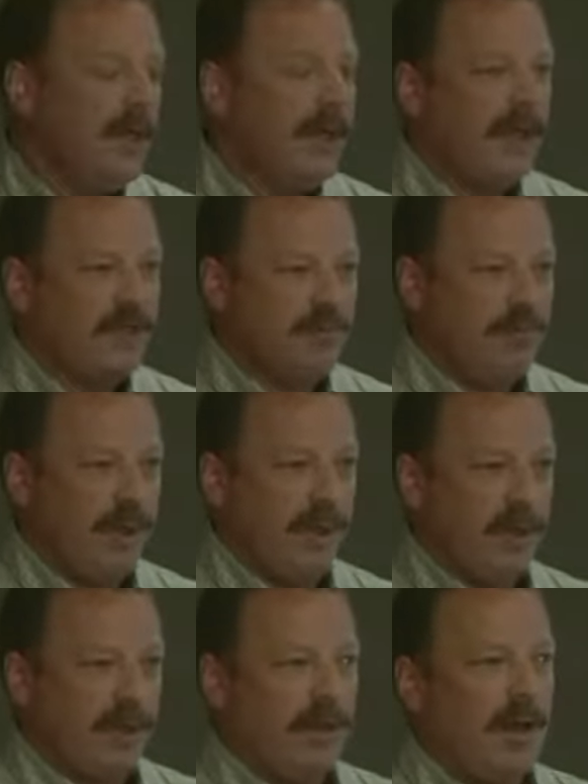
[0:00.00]
It's
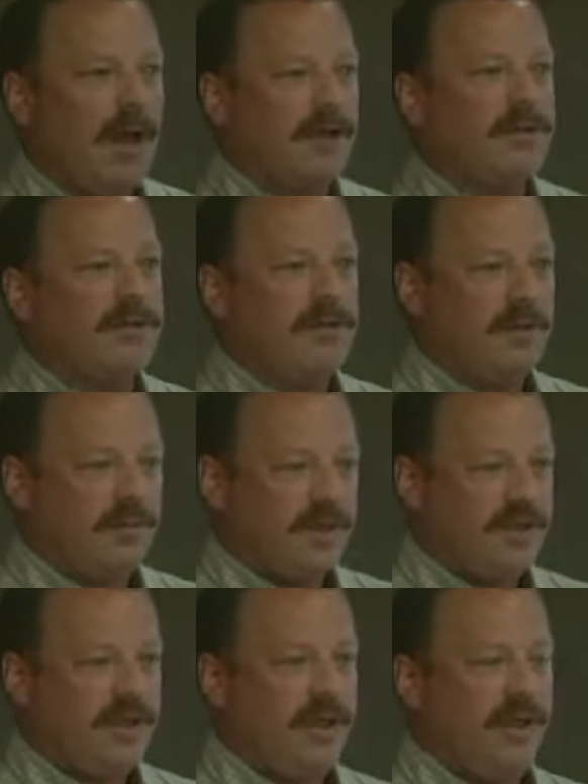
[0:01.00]
been locked to the
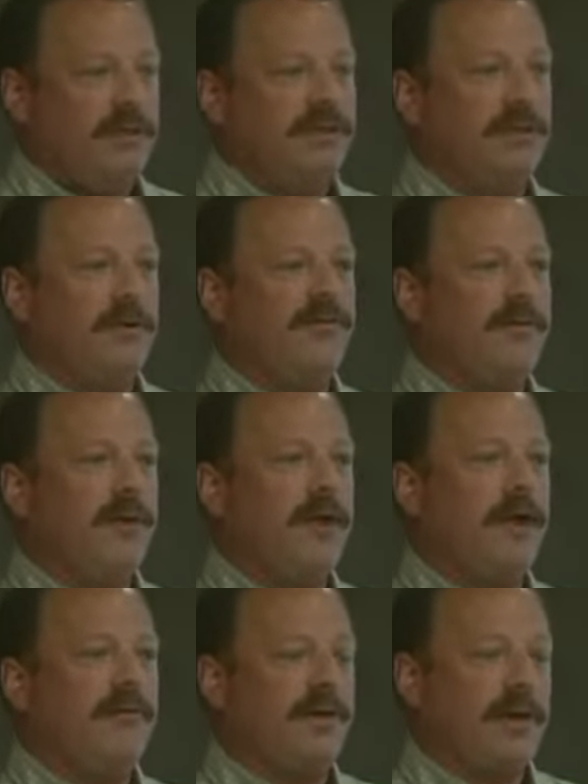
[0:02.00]
machine, so if you
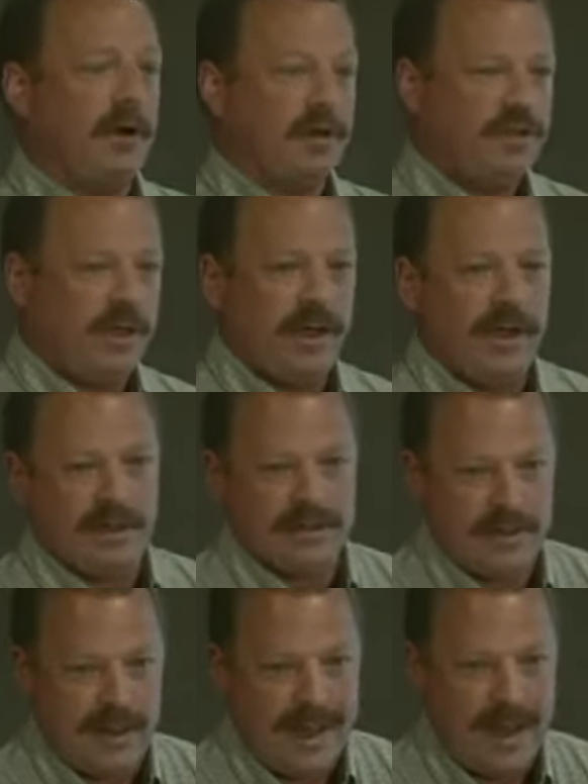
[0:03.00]
have an
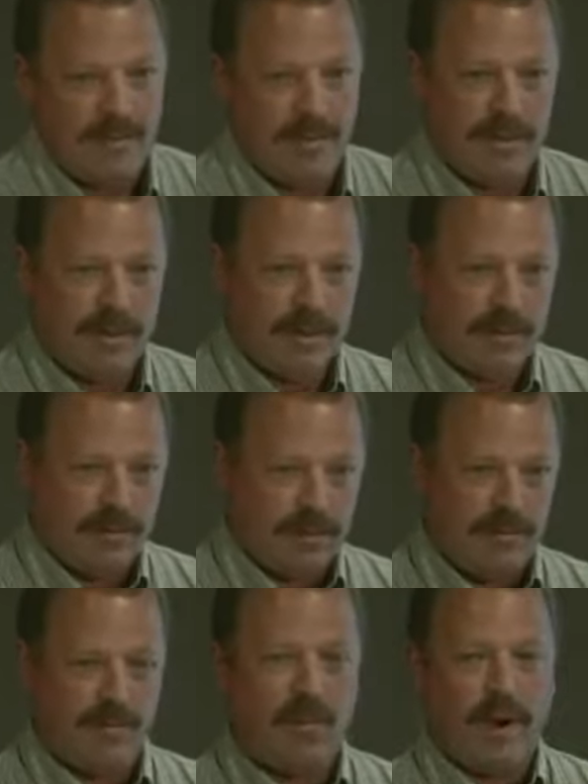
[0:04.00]
ArcGIS app that
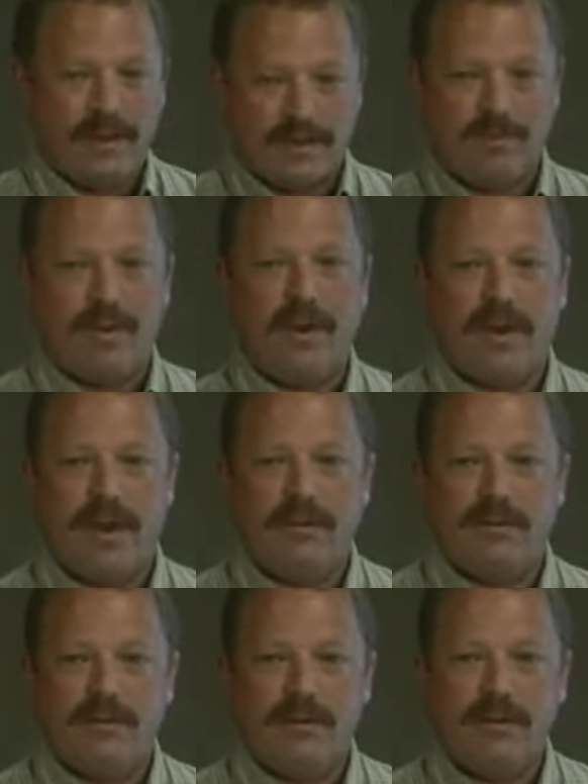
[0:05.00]
writes a
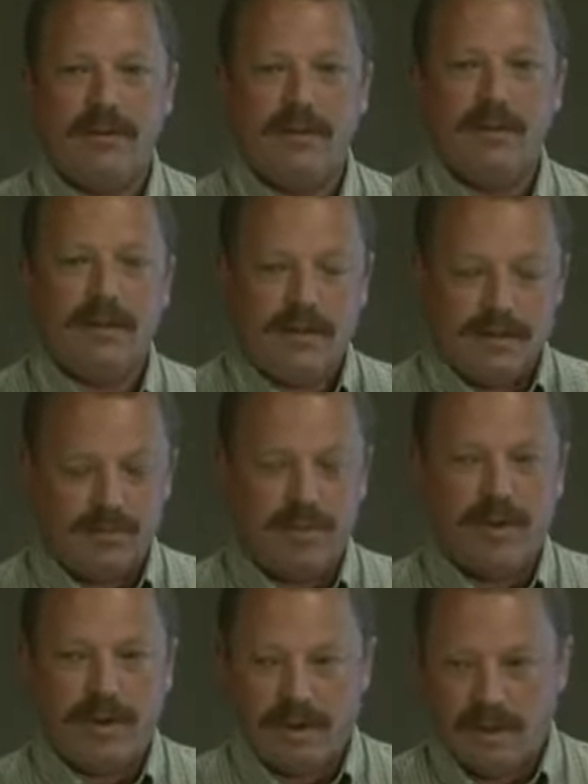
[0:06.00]
printout, the
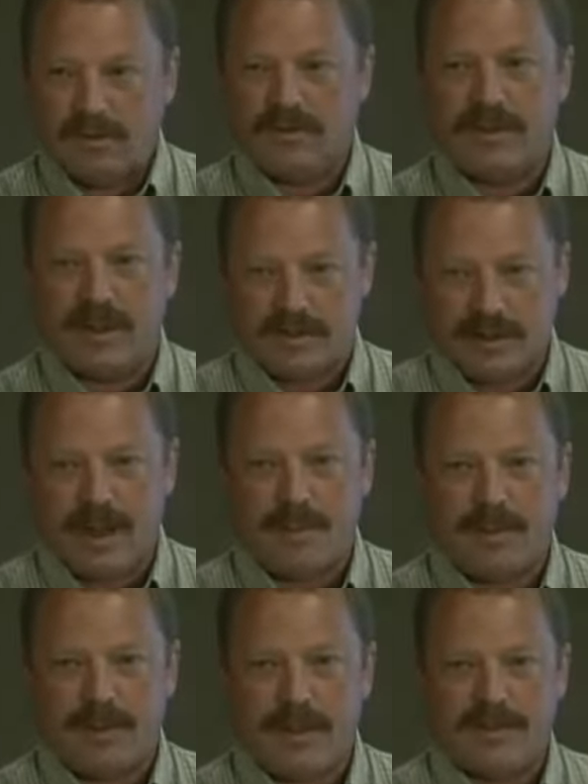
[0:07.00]
print knows that's the
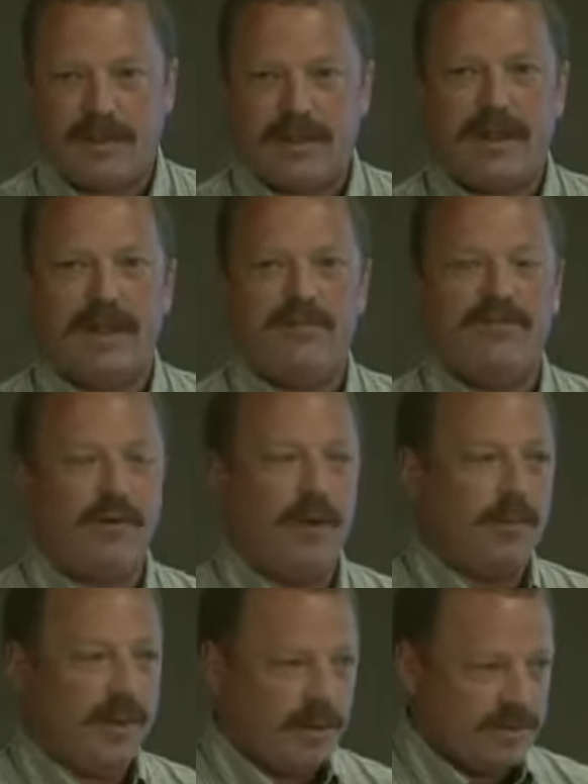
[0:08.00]
application it came
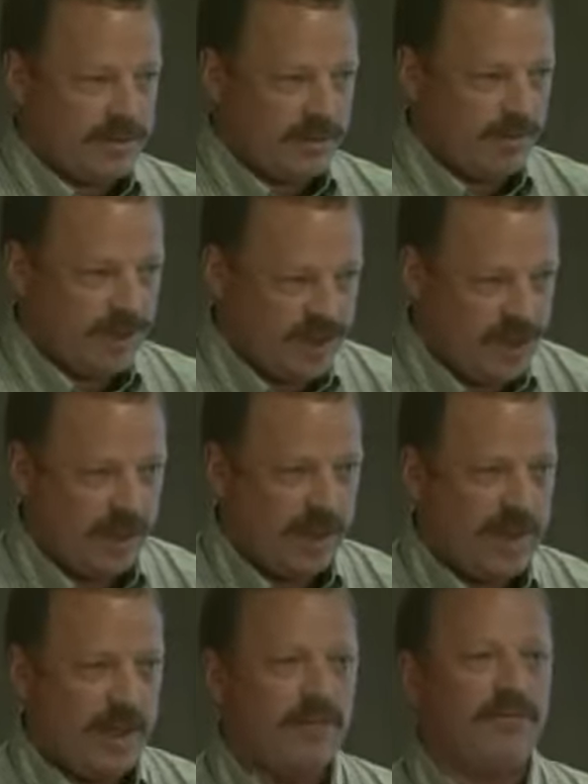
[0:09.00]
from, it knows the machine it
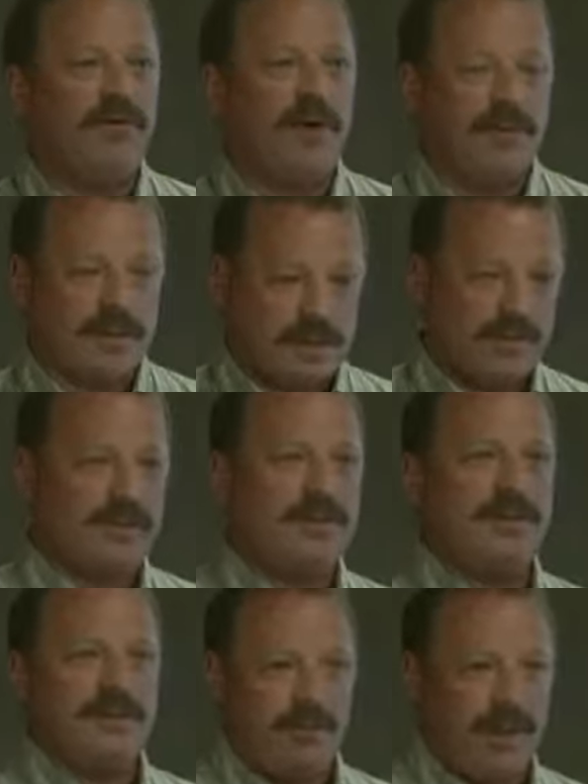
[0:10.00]
came from, and so it
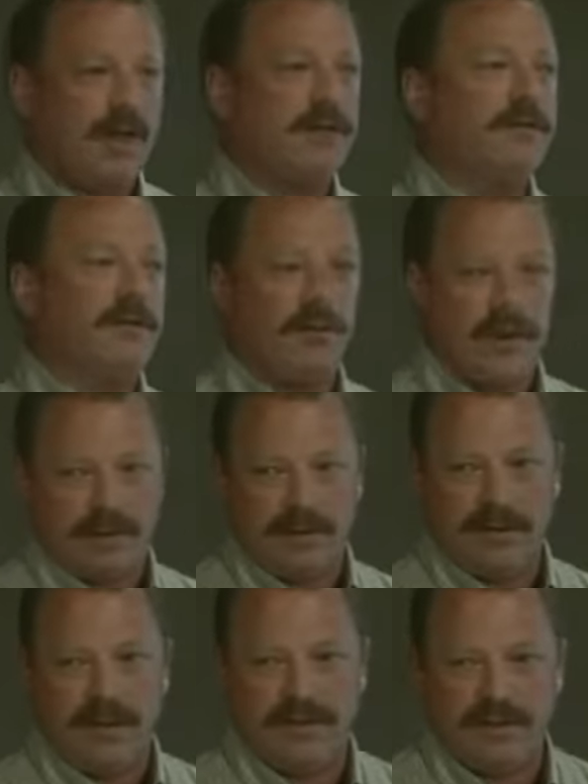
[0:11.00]
sends it back to the correct
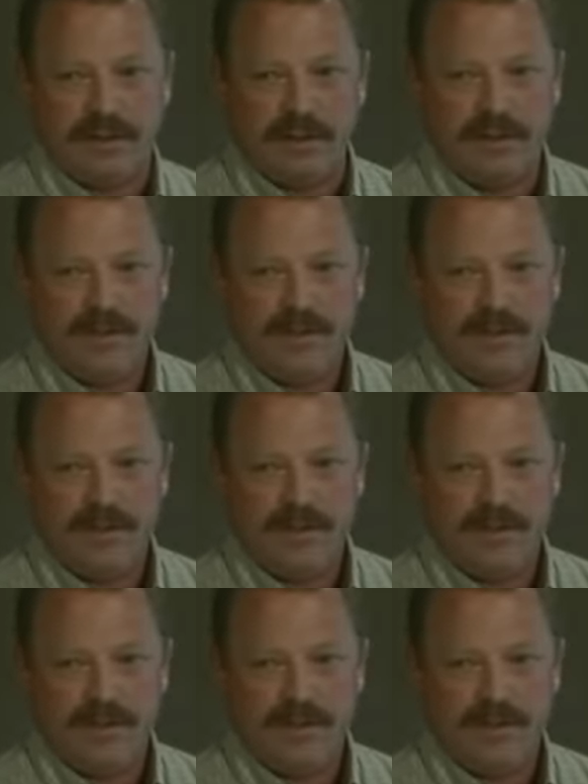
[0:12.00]
location.